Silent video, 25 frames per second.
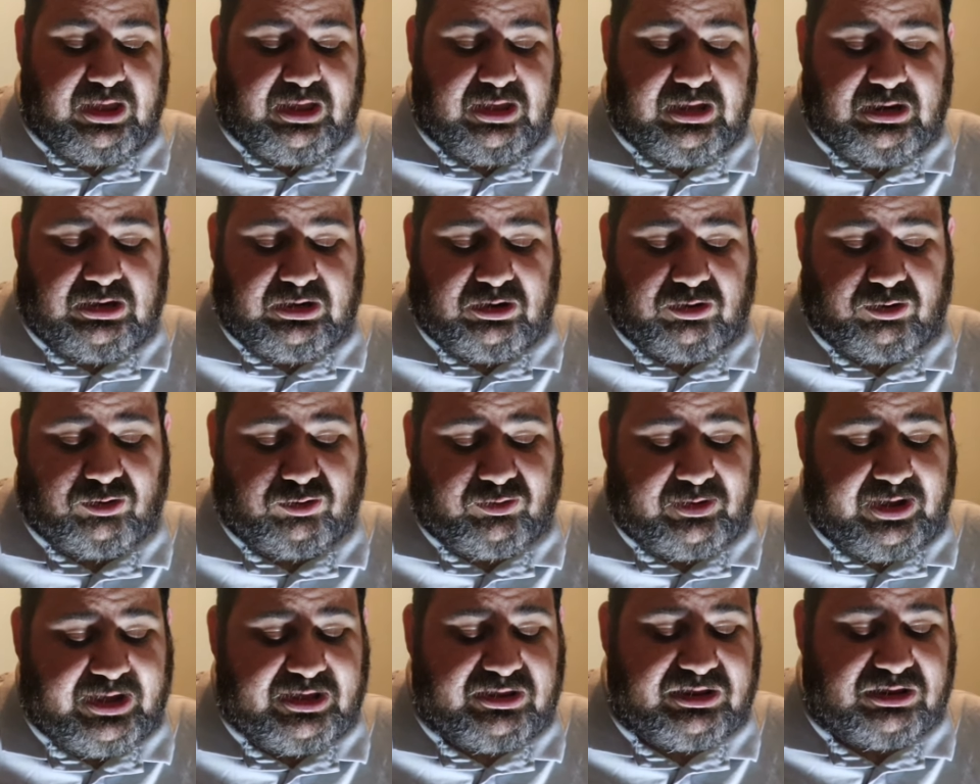And it
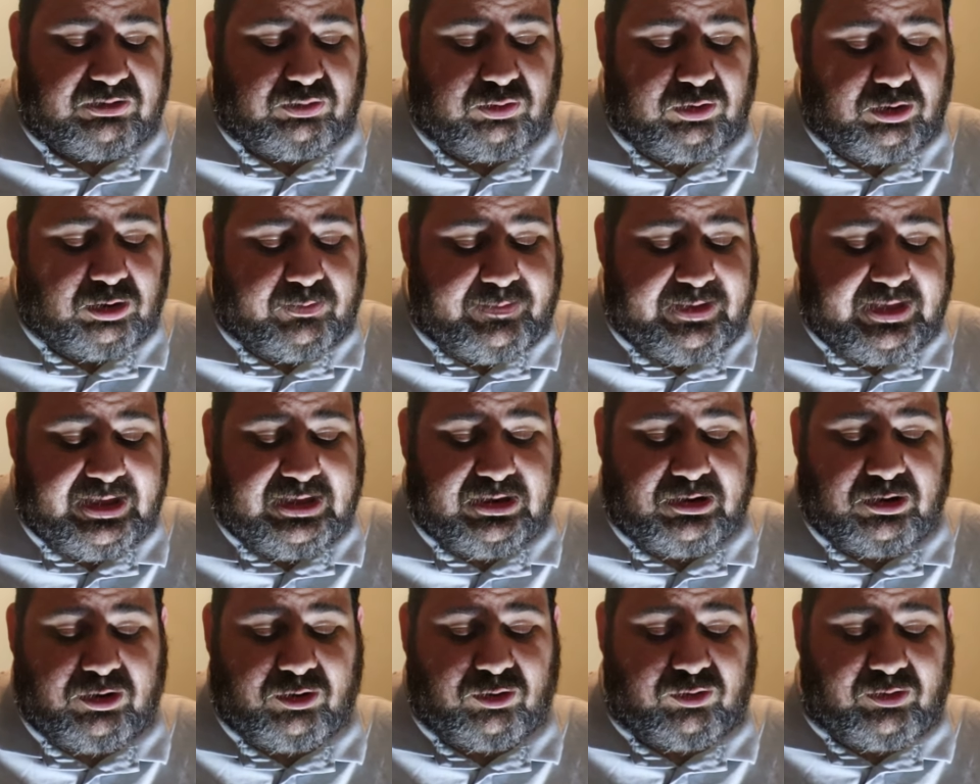always will be,
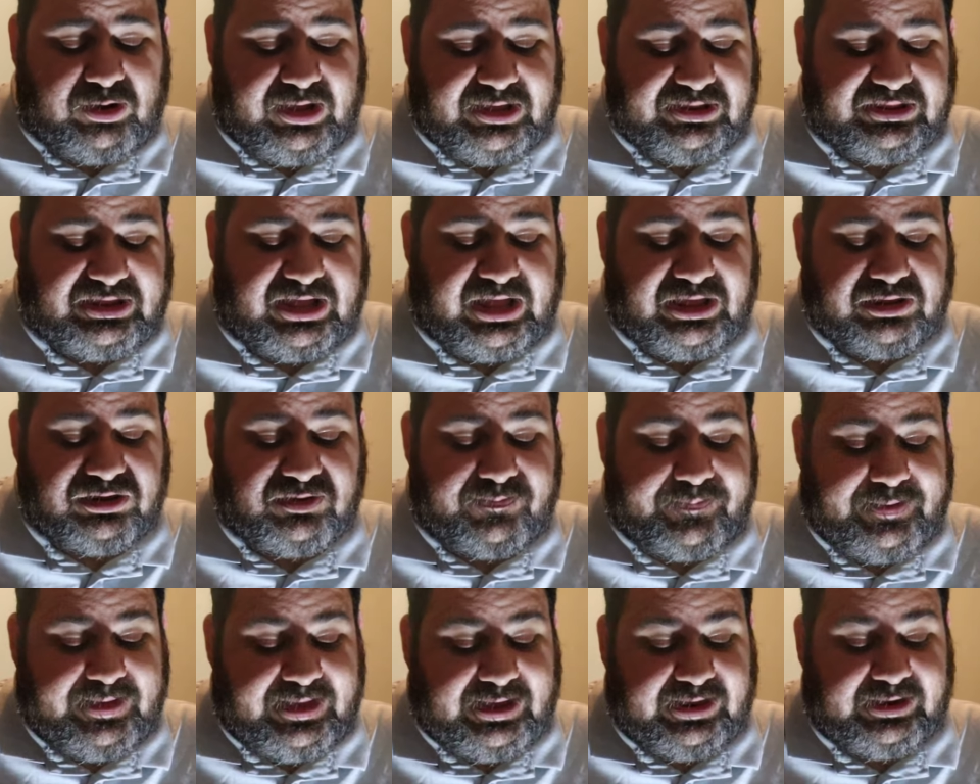and it always has
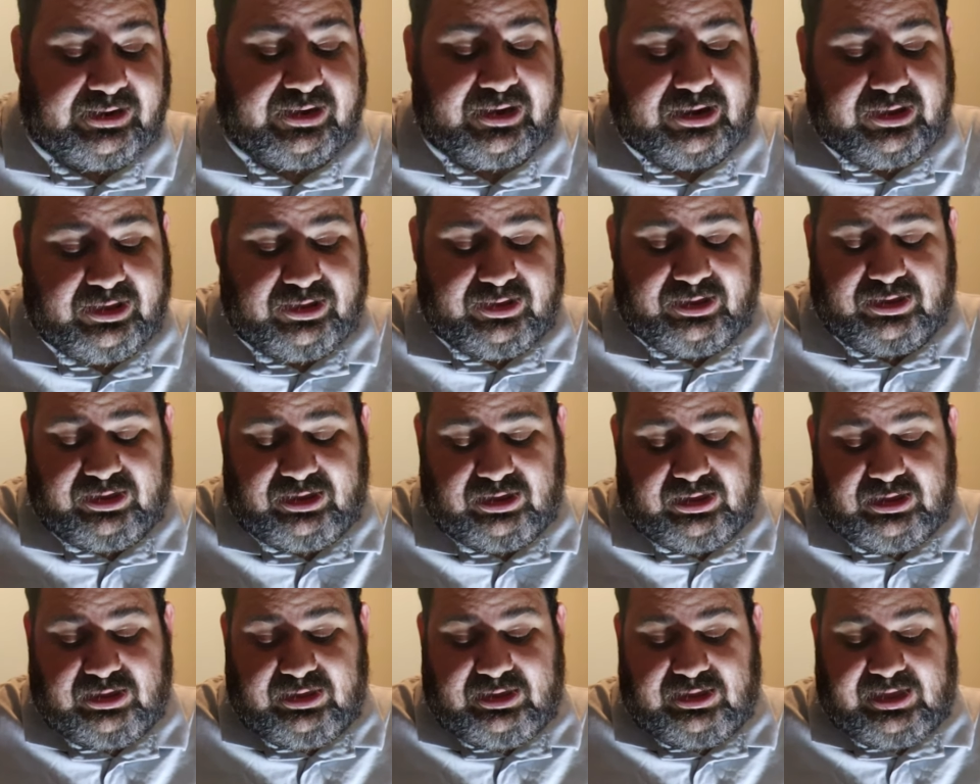been.
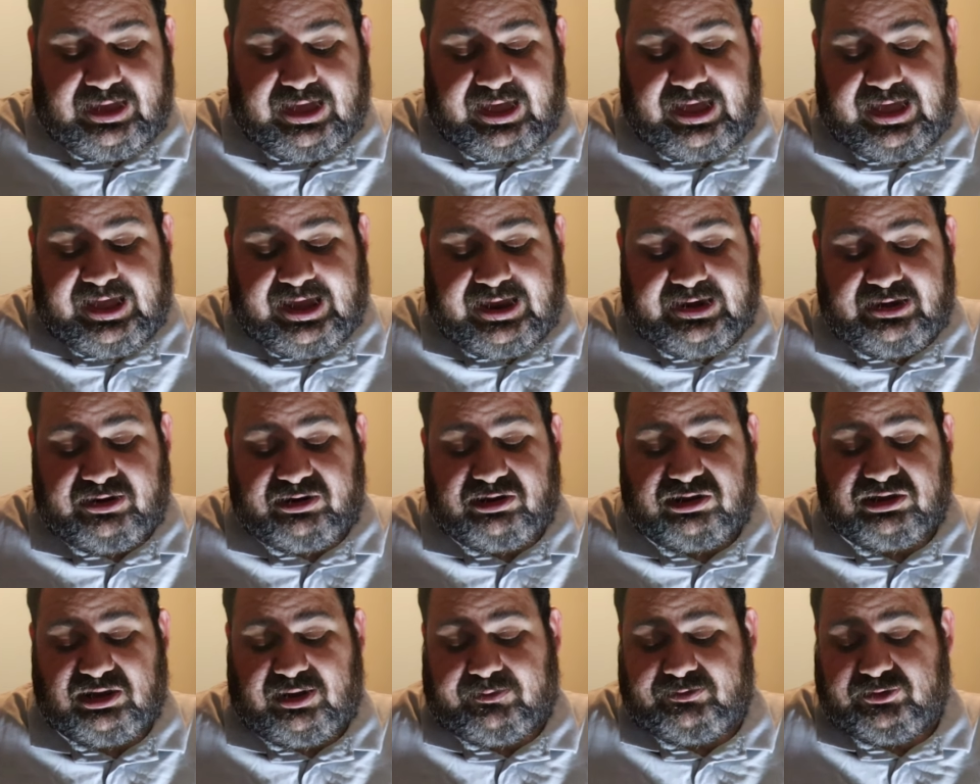
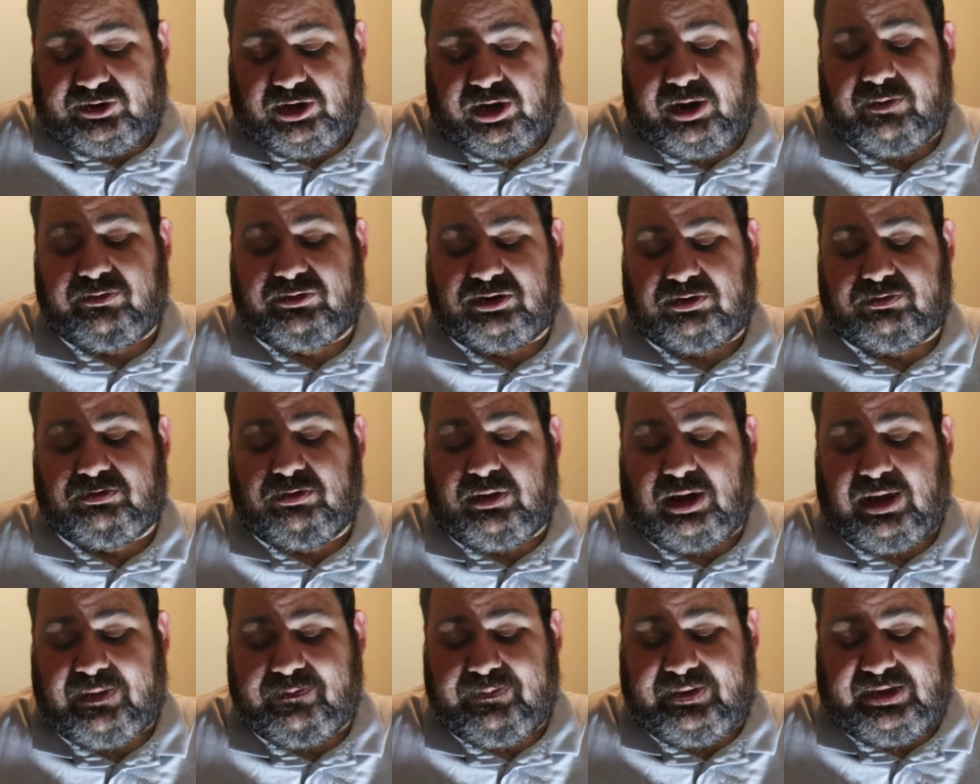And sometimes it
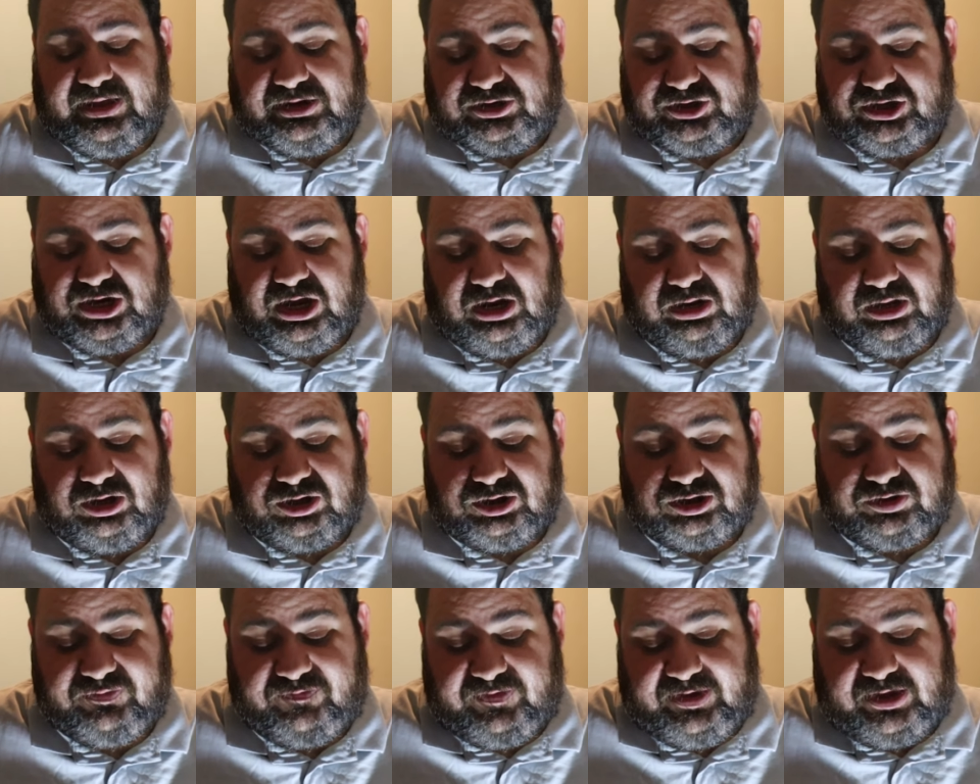might be a
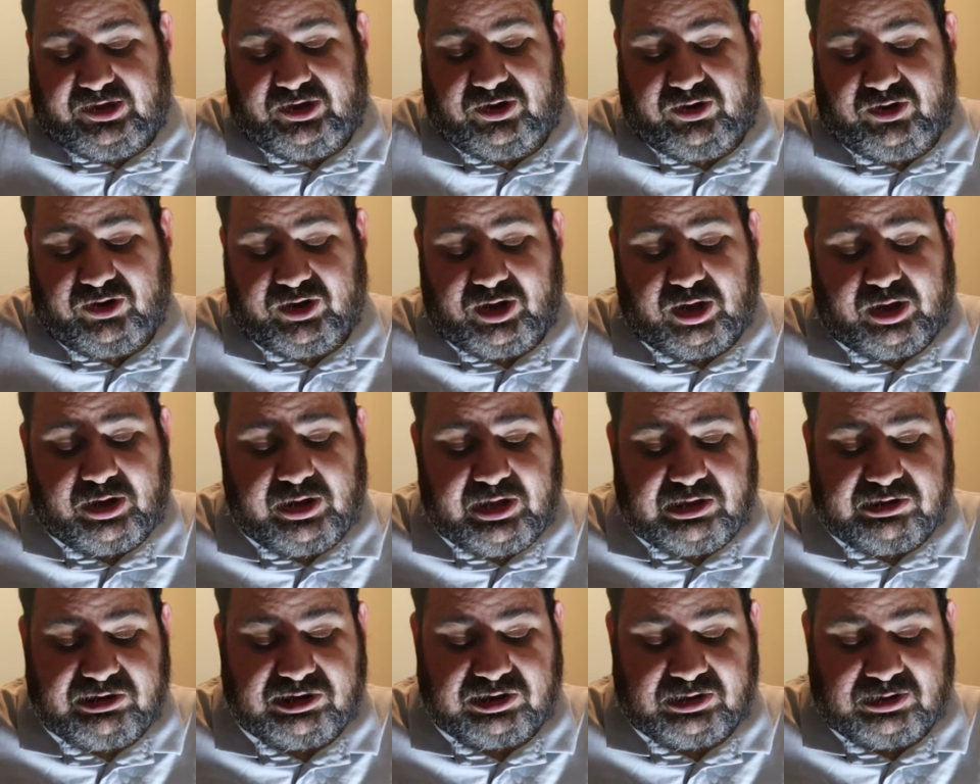challenge for you
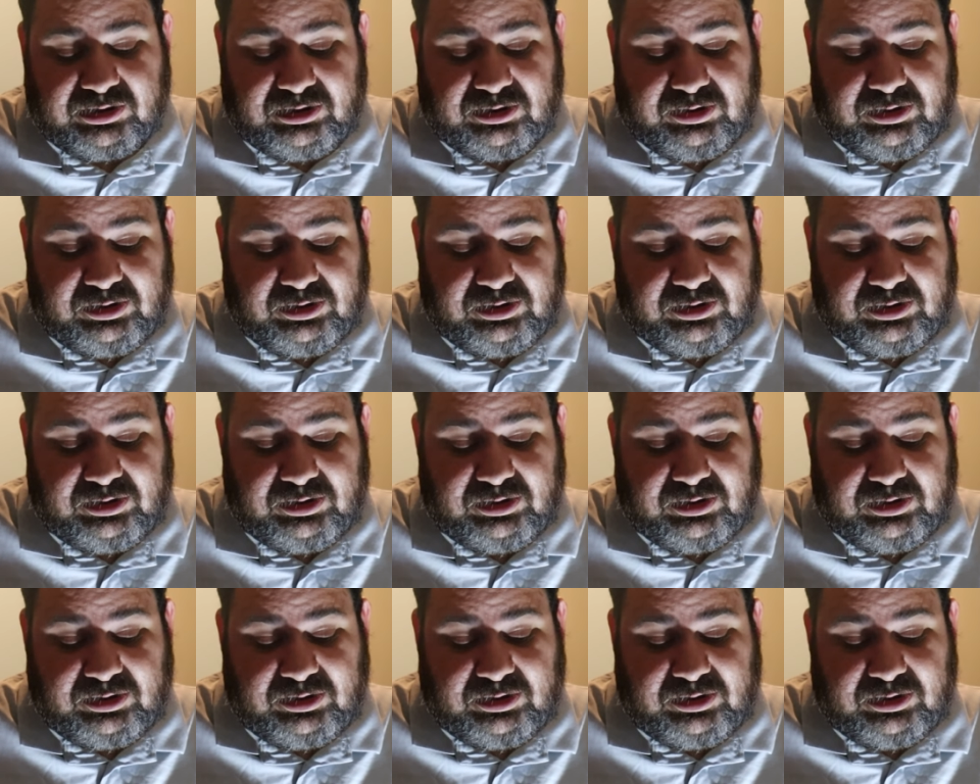guys.